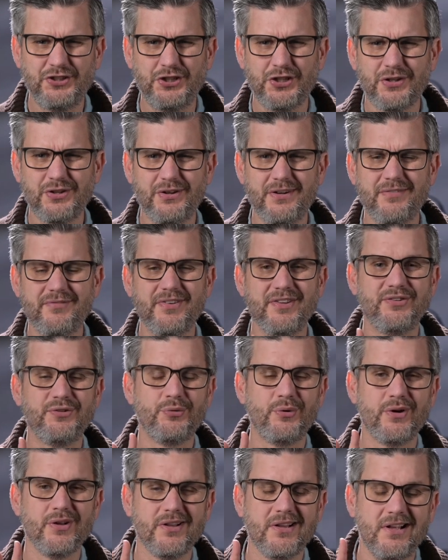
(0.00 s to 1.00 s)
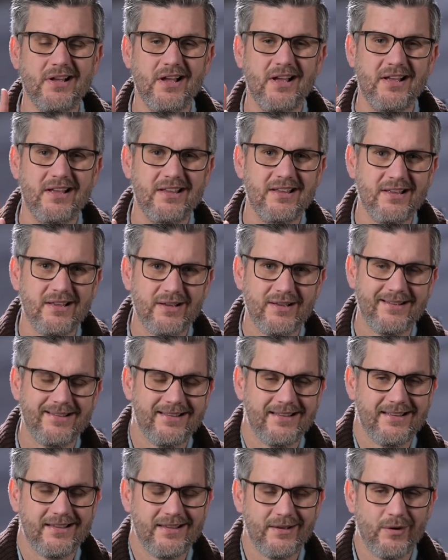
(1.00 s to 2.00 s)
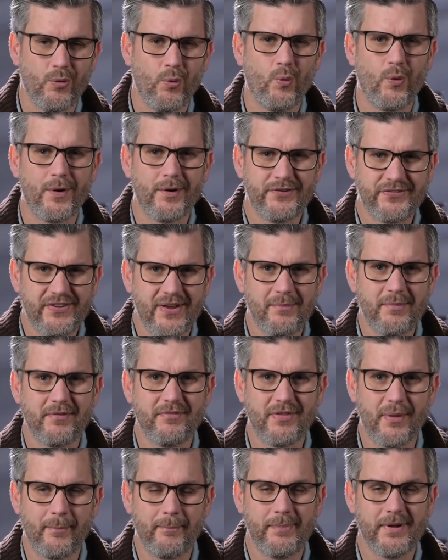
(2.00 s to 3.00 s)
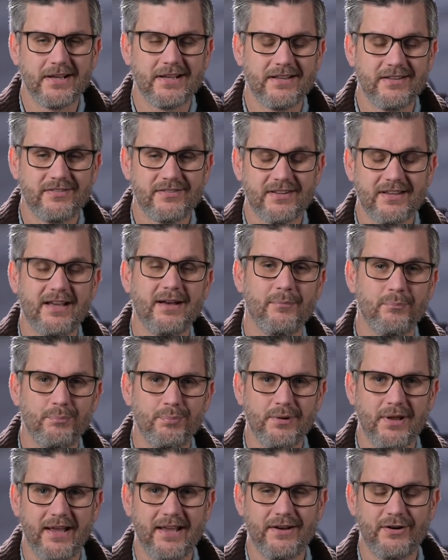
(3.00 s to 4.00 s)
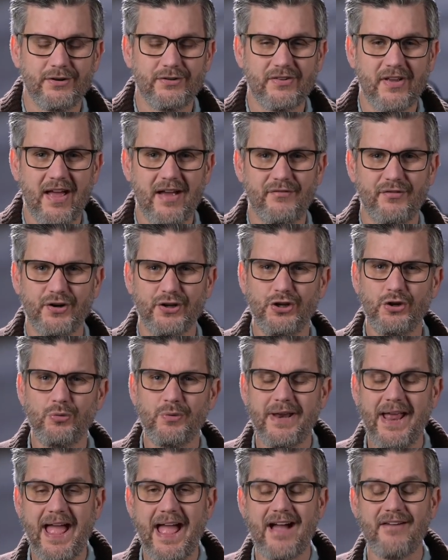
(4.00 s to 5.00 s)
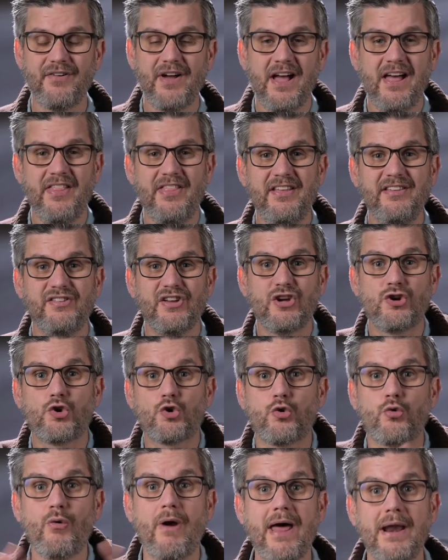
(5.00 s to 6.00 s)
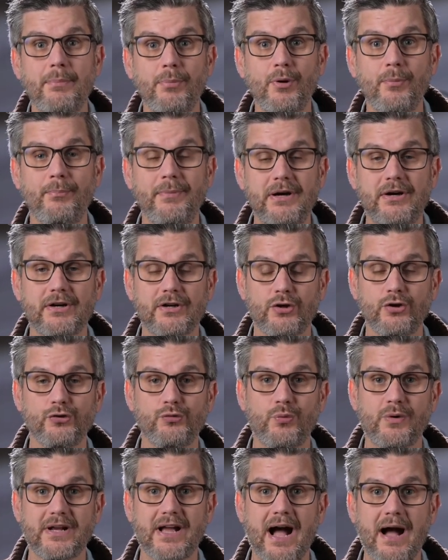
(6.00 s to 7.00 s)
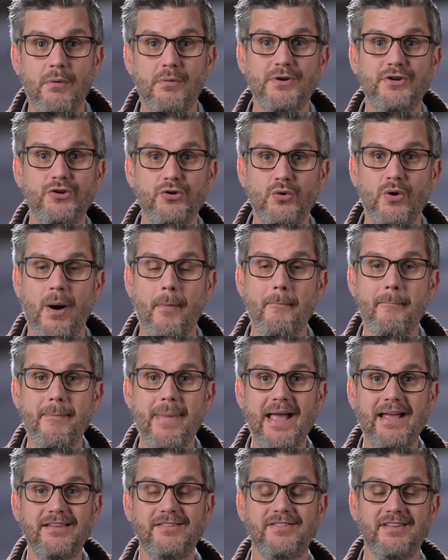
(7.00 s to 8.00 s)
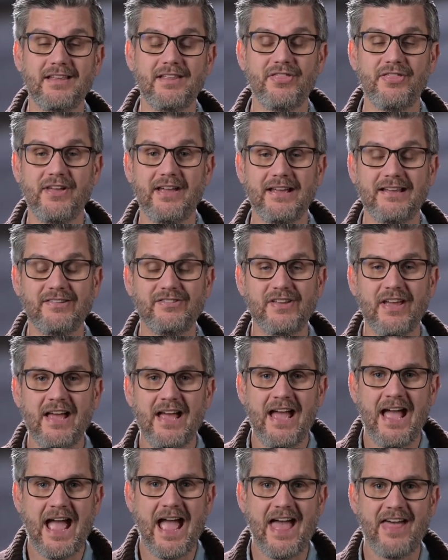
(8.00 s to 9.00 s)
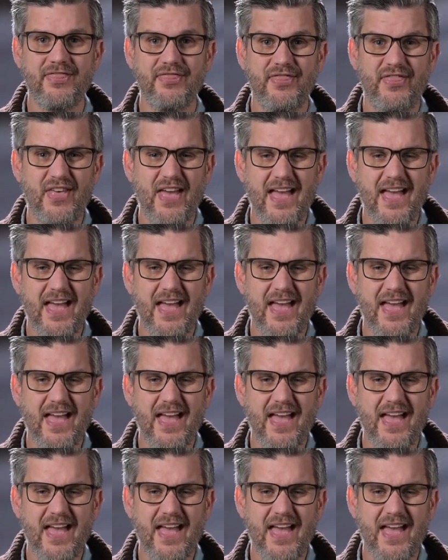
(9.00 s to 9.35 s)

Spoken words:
children of Israel were some of the biggest complainers ever. You would have these incredible miracles where God would do amazing things, and